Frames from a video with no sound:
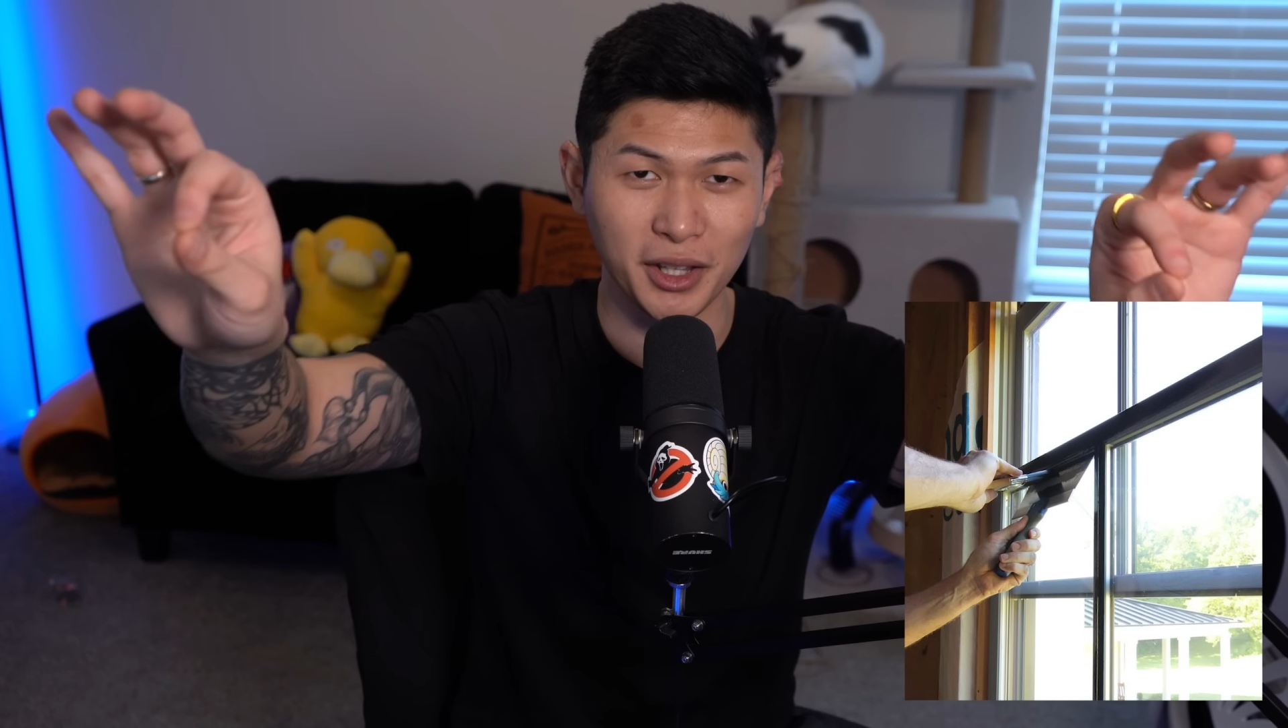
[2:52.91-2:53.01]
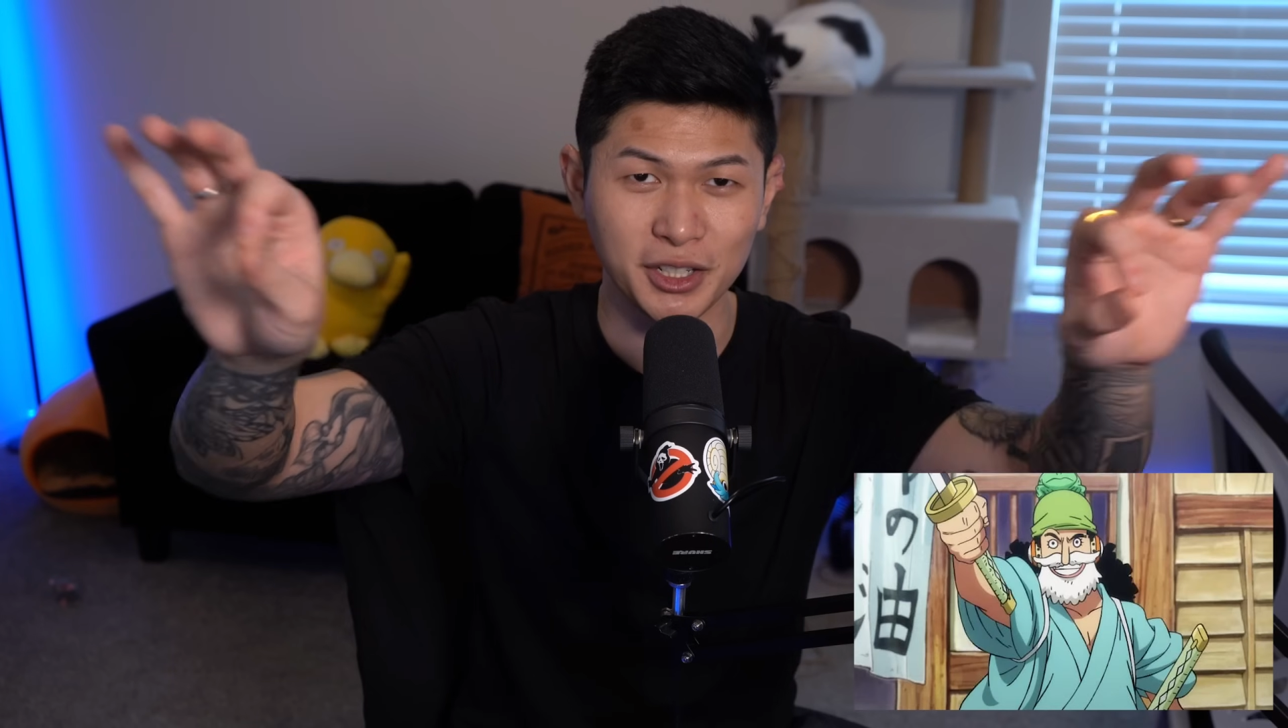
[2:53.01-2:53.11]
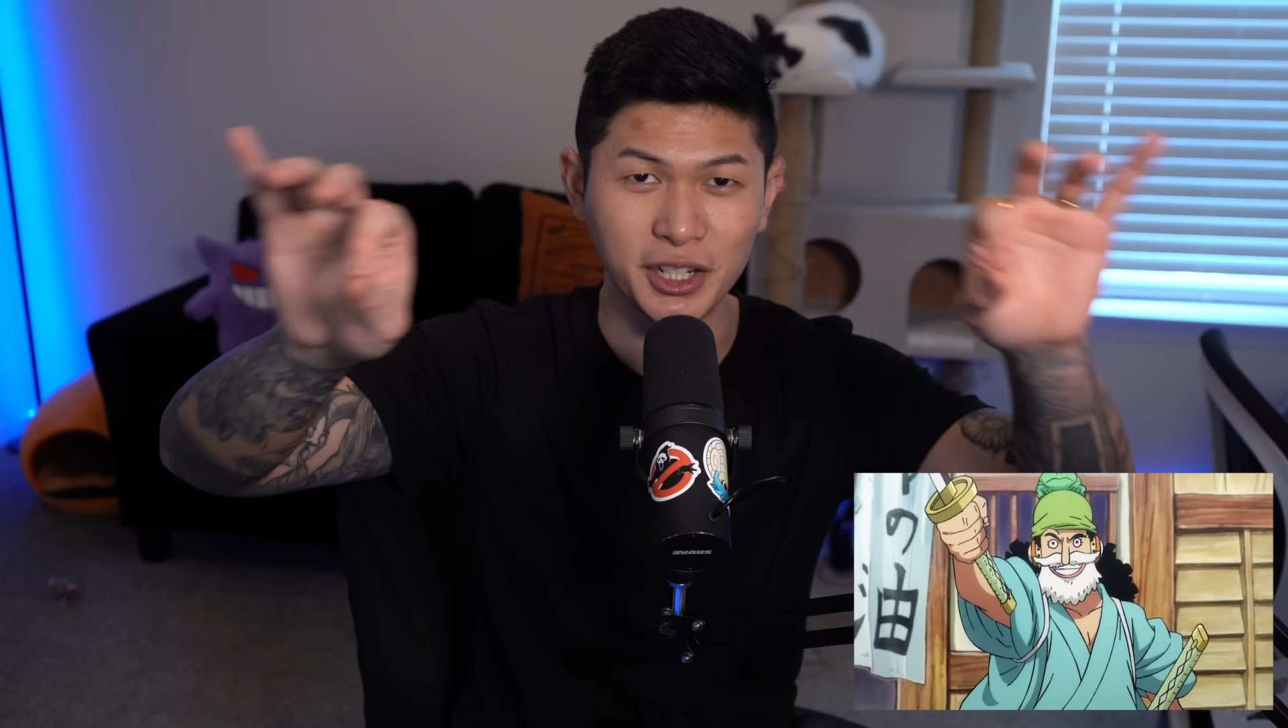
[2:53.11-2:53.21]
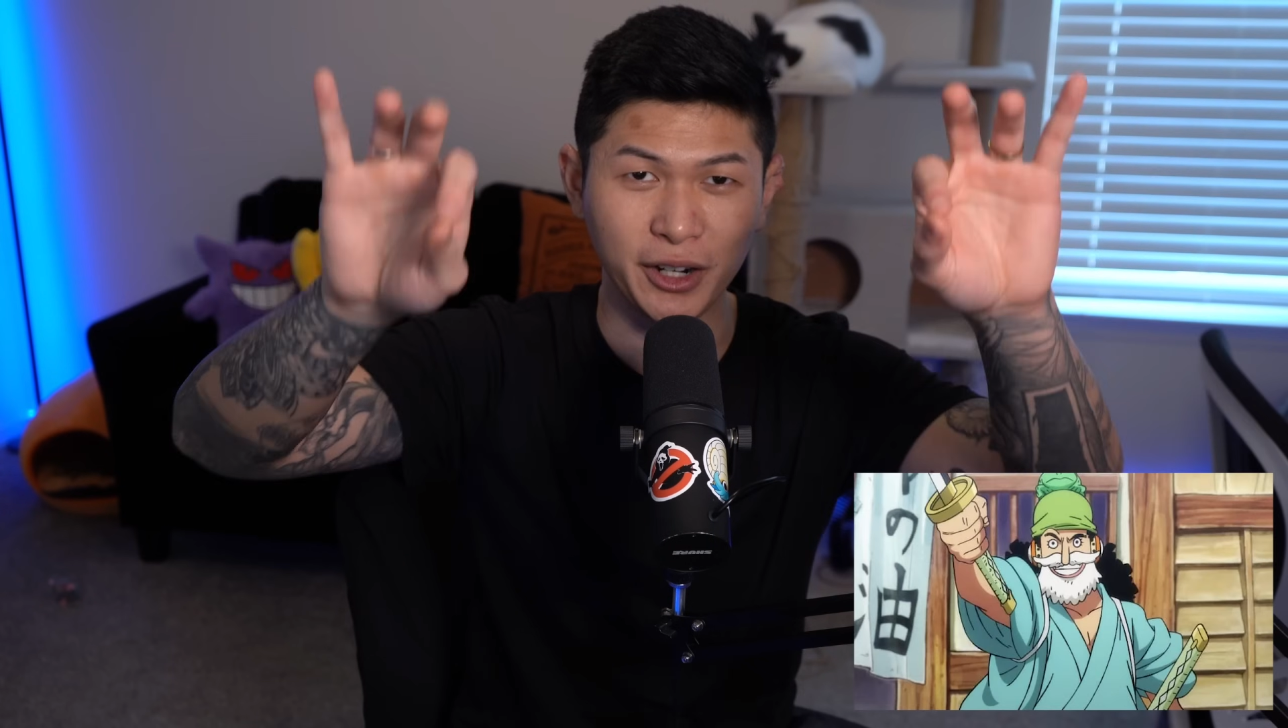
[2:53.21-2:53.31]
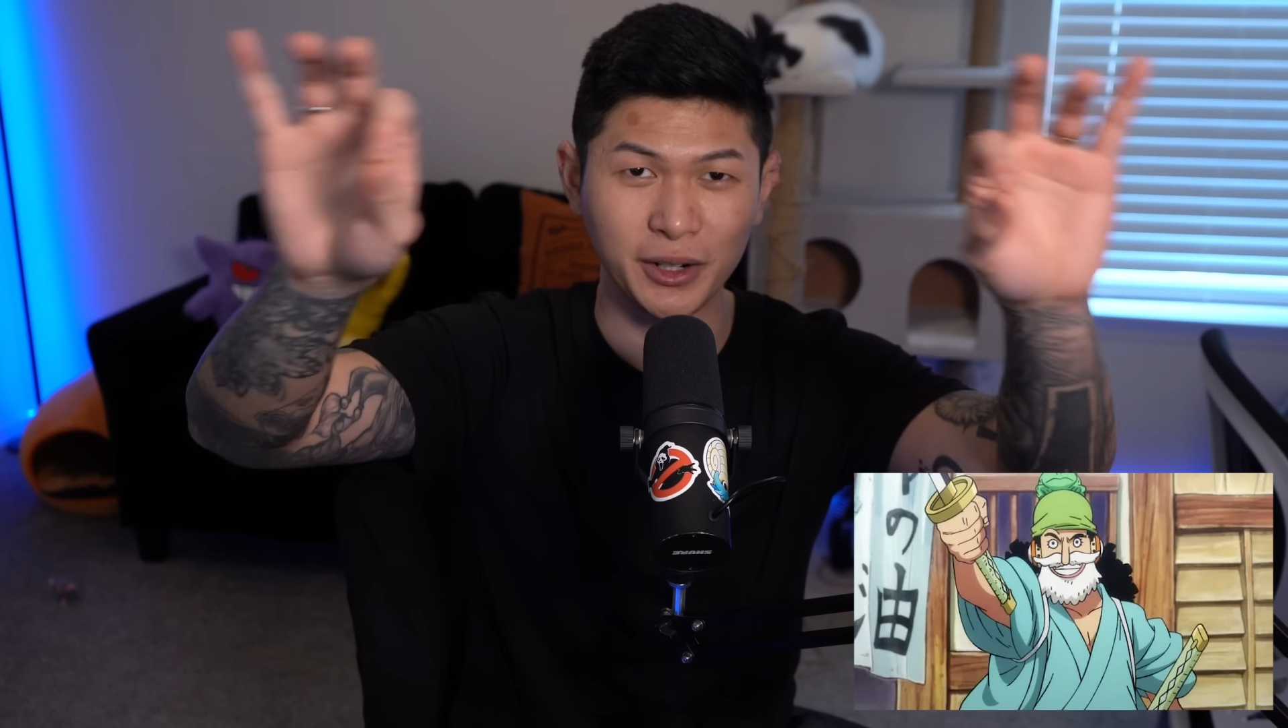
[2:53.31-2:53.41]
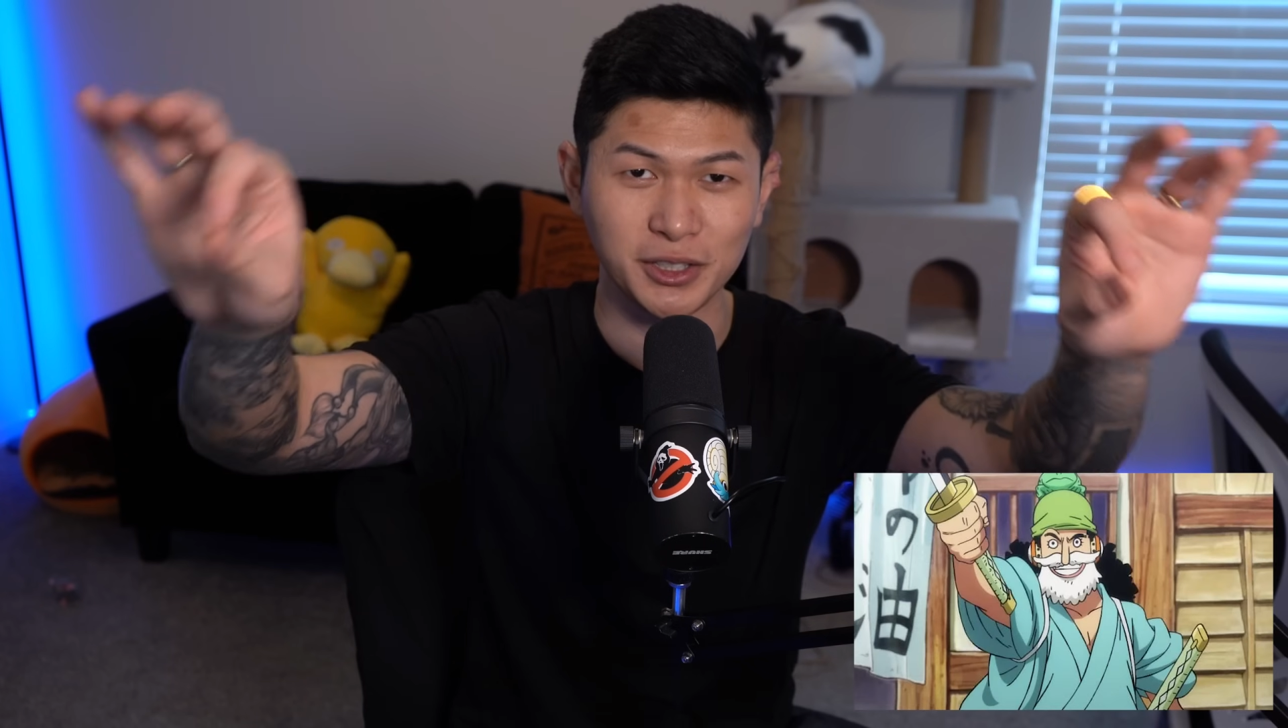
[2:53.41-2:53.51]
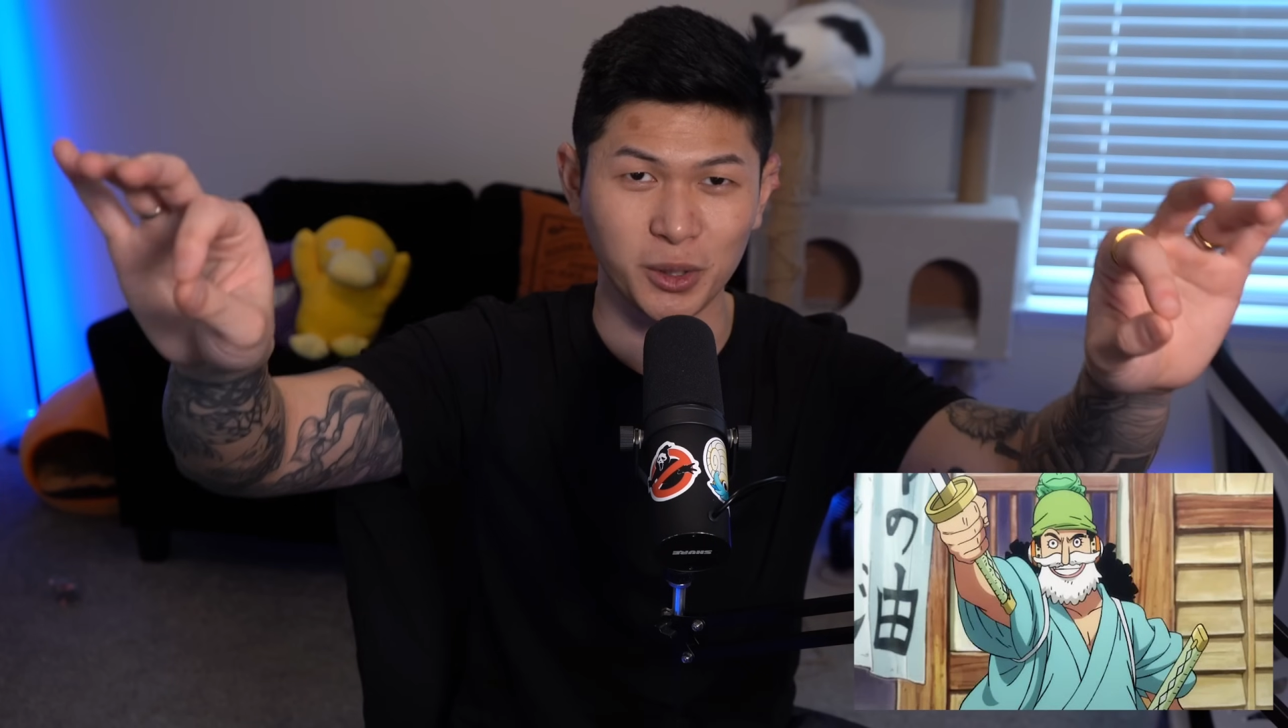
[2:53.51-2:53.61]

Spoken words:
legendary